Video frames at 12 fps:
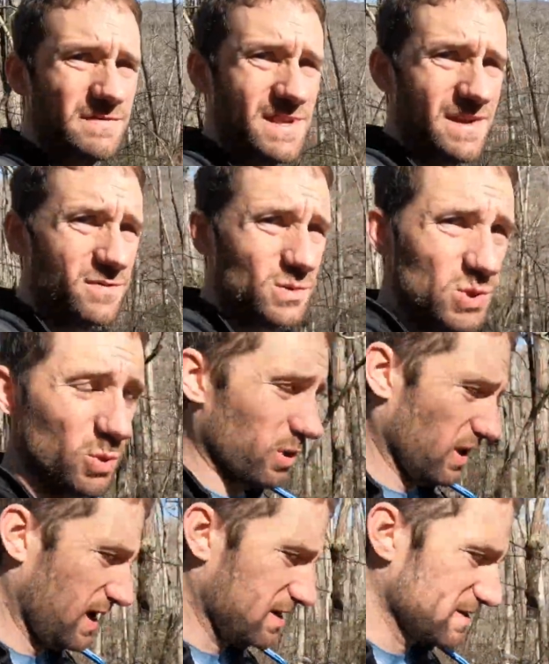of Devil's
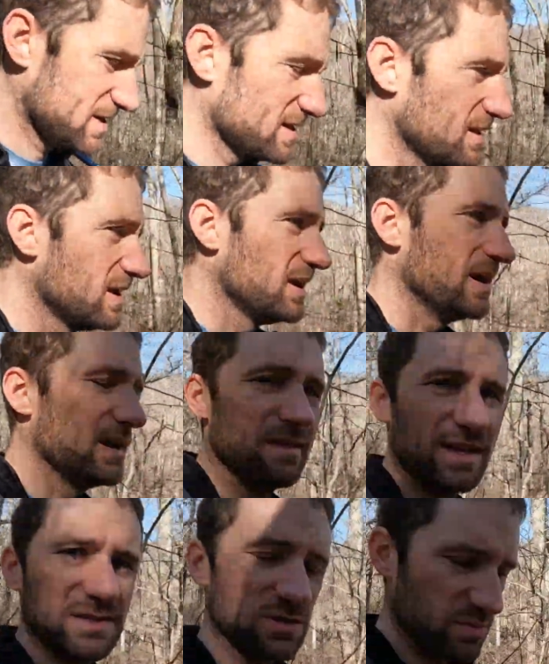Courthouse, and
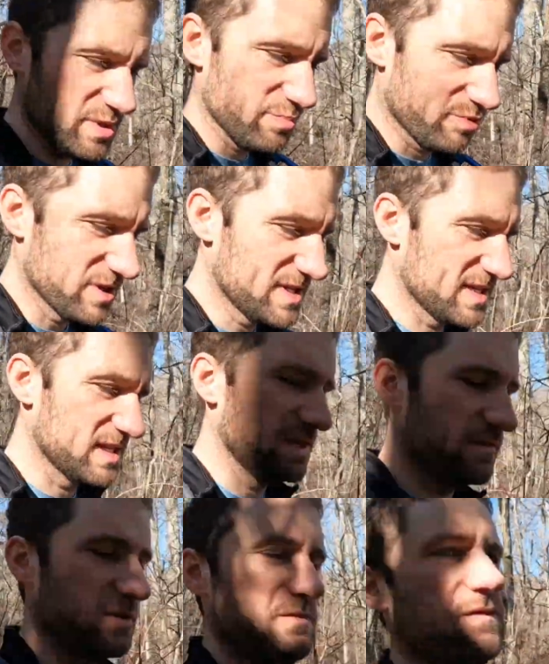that's going to be pretty
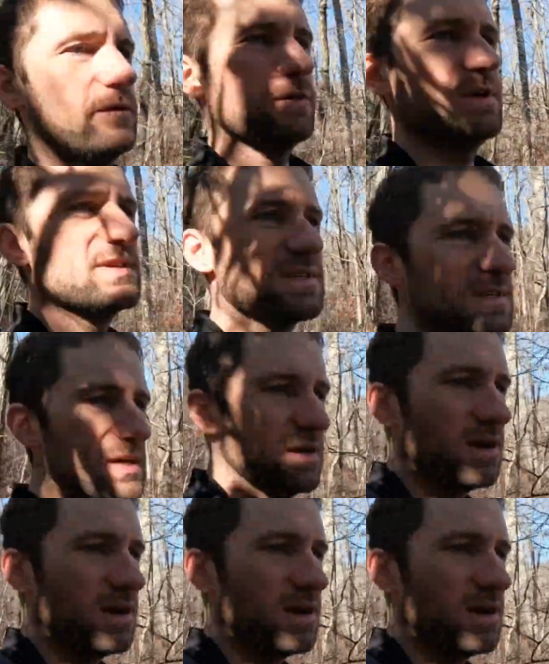significant for us